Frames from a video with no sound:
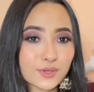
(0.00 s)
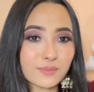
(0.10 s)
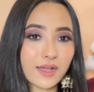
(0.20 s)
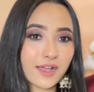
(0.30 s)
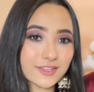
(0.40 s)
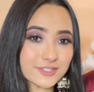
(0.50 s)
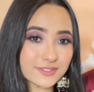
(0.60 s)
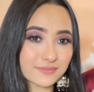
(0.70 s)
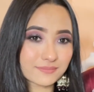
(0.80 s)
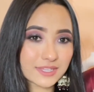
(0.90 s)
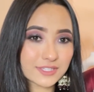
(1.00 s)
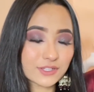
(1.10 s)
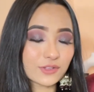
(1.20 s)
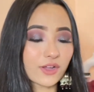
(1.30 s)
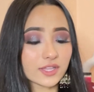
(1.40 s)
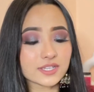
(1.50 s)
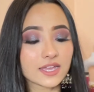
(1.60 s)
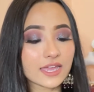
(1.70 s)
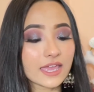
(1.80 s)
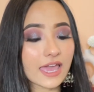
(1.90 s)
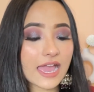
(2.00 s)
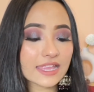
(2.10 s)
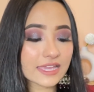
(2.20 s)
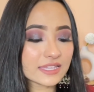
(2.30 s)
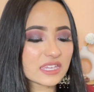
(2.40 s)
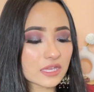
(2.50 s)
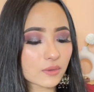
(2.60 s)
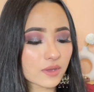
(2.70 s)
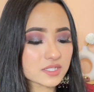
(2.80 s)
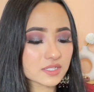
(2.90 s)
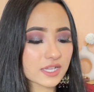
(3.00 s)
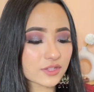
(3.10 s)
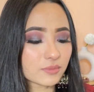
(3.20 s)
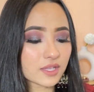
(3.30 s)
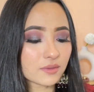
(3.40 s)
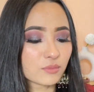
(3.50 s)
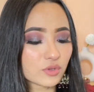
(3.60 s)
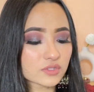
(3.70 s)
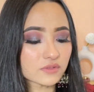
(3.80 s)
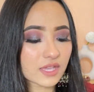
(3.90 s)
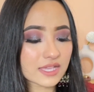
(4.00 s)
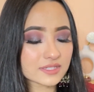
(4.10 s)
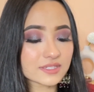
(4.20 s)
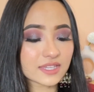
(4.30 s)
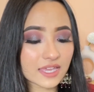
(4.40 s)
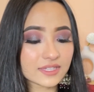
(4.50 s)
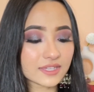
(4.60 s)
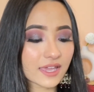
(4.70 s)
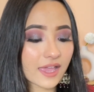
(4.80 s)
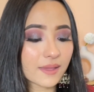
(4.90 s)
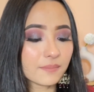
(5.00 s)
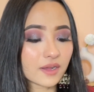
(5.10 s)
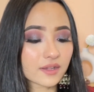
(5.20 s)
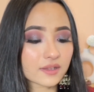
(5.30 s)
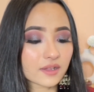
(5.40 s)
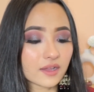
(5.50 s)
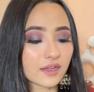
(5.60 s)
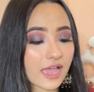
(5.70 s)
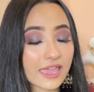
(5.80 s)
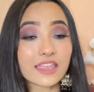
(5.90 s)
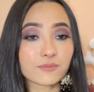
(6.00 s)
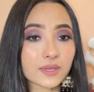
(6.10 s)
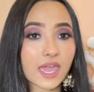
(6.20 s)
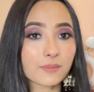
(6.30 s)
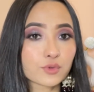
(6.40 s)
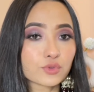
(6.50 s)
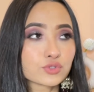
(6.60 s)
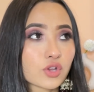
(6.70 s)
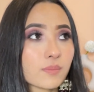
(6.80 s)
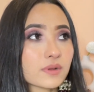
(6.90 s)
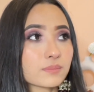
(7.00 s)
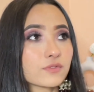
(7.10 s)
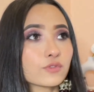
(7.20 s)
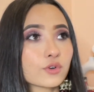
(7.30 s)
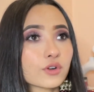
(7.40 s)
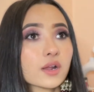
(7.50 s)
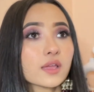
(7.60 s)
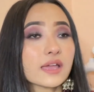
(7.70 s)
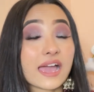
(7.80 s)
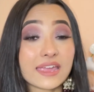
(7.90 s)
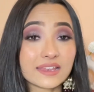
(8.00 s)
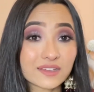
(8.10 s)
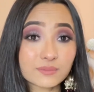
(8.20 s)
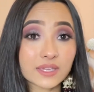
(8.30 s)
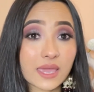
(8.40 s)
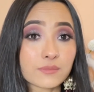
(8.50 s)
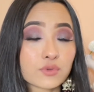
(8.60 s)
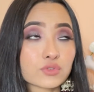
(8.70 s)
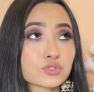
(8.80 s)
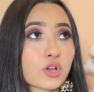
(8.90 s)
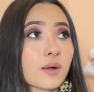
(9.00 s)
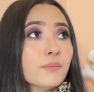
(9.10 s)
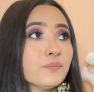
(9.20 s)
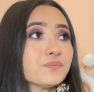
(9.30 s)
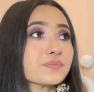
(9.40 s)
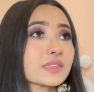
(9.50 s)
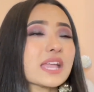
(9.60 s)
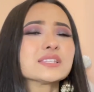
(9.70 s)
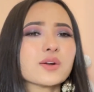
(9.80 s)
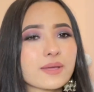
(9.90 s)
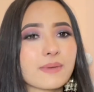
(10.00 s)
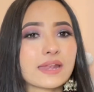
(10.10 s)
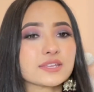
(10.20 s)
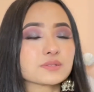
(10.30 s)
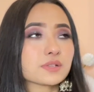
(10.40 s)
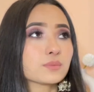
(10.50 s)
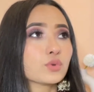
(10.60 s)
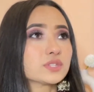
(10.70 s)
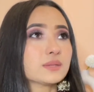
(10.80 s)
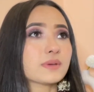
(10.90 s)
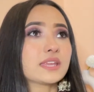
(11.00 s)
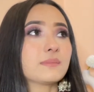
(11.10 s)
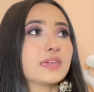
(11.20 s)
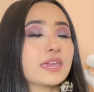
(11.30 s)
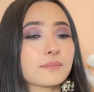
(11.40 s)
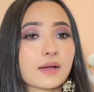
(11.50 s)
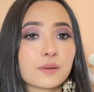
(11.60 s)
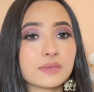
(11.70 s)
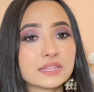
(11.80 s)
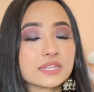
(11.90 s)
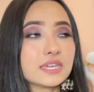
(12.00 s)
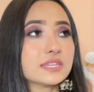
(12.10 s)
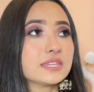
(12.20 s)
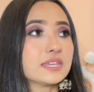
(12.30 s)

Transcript: so much, means a lot. And I think ye question ka to maine most of the answers de hi diya hai, but I left my cabin crew job, but before I left my cabin crew job, that's how I managed. Matlab 2-3 mahine mein ek baar milti hi